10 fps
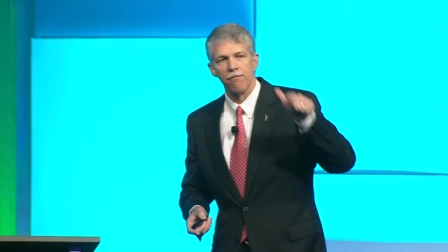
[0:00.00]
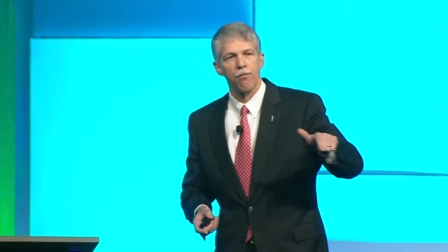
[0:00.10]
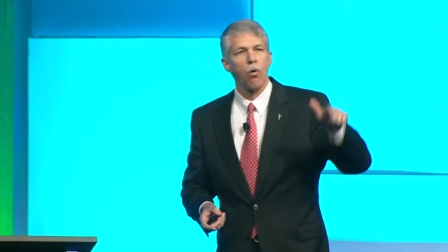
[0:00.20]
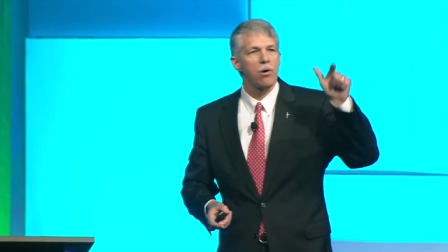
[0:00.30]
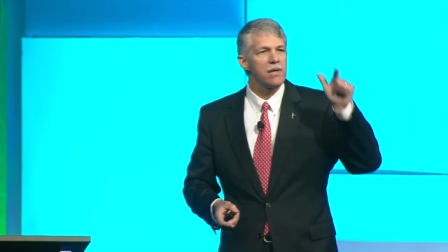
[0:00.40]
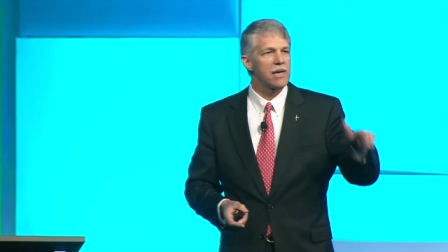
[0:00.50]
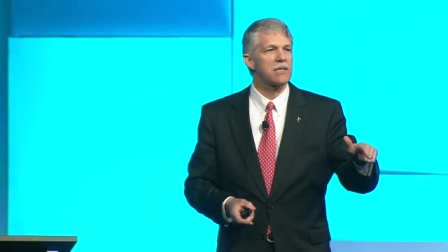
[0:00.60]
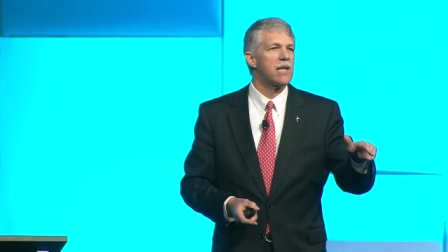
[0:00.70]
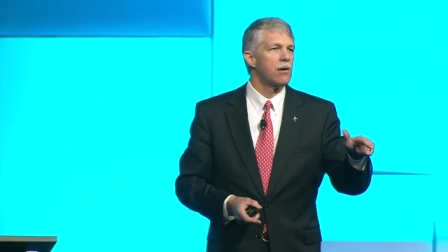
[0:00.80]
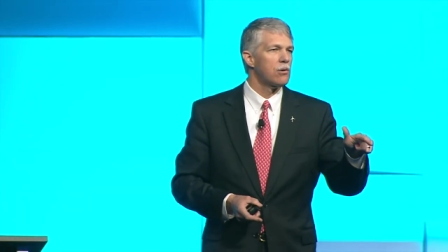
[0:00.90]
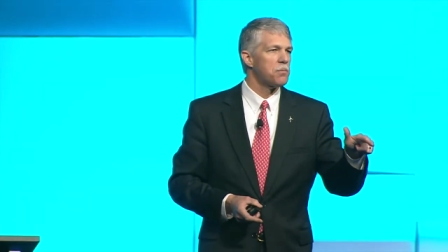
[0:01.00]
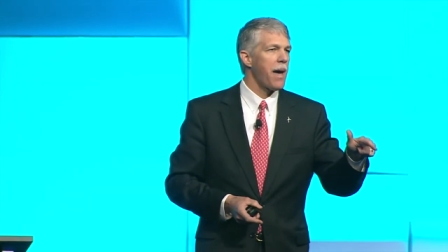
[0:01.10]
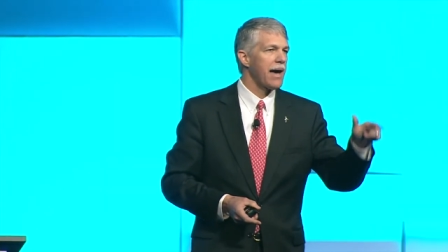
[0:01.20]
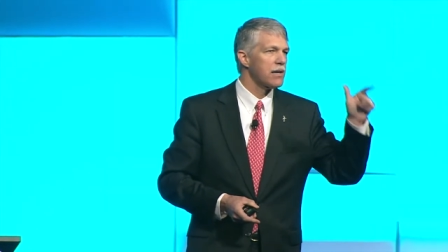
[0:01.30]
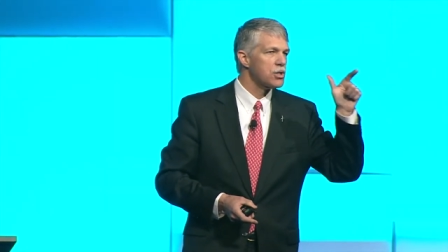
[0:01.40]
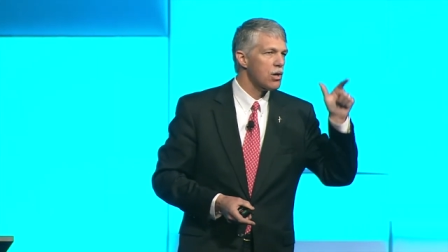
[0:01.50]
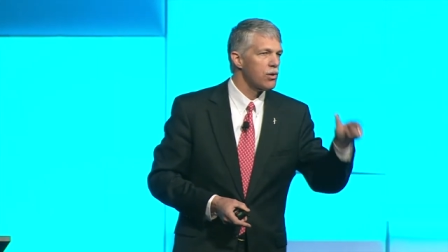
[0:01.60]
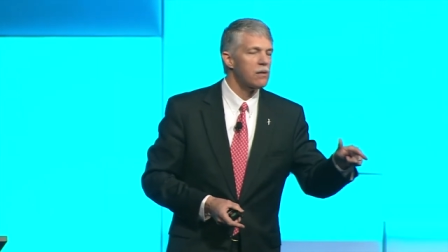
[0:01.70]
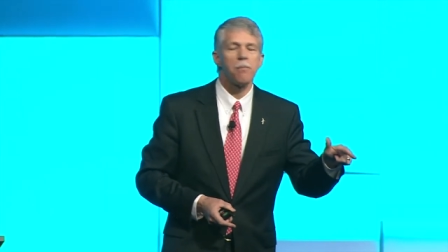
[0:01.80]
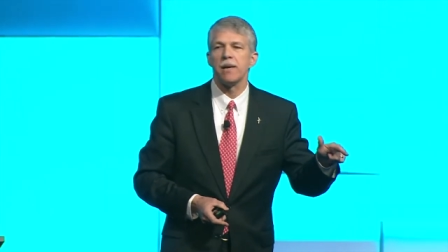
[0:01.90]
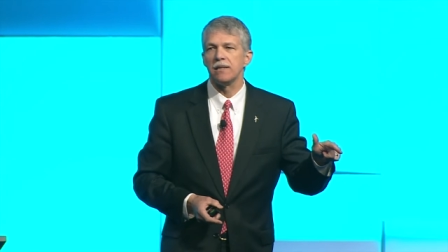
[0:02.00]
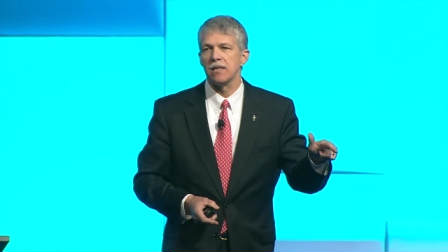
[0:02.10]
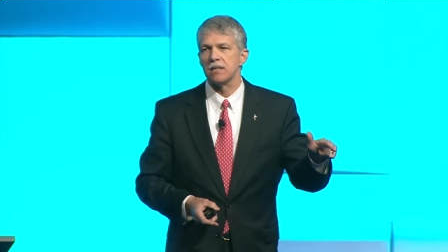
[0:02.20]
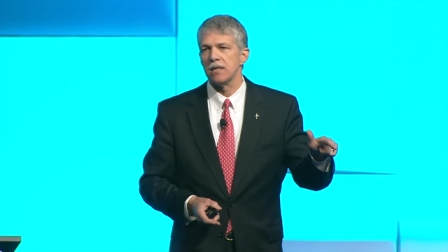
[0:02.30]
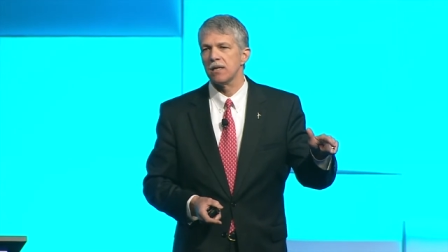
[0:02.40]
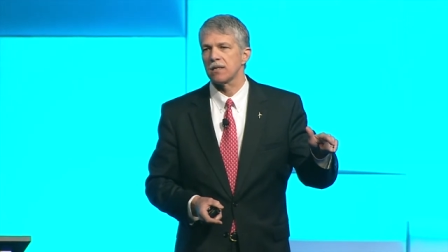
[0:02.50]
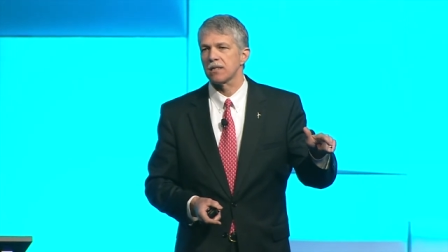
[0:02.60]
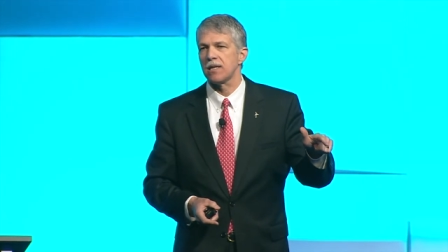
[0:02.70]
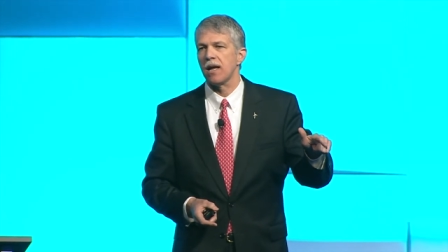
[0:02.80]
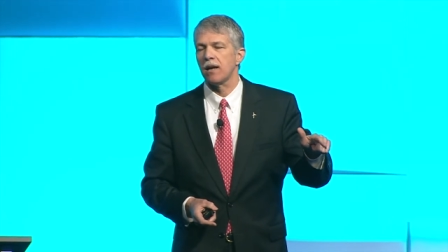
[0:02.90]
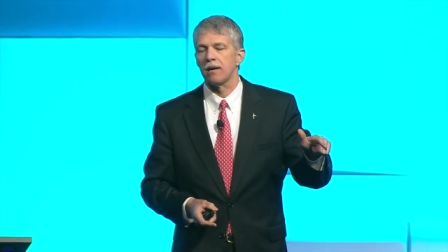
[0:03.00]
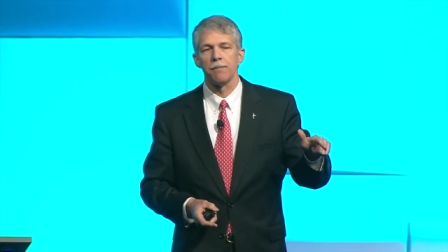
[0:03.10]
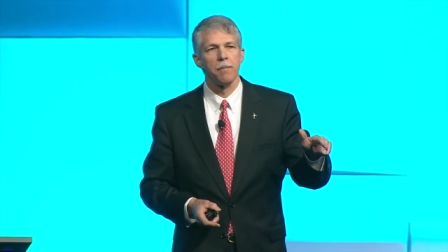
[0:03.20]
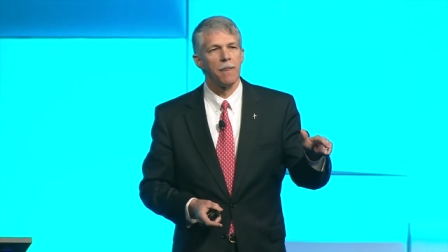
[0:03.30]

for the extenders package so that the PTC is extended.